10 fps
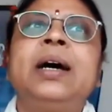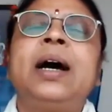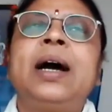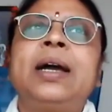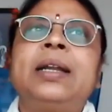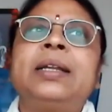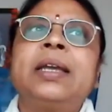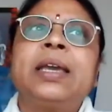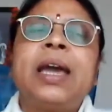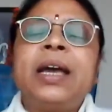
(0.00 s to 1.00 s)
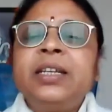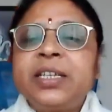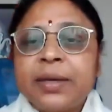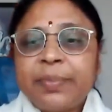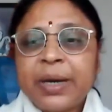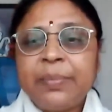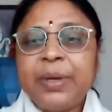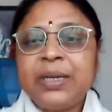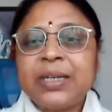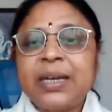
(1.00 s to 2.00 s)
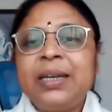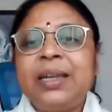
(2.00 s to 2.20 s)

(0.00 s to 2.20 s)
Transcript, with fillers: and can Japa be done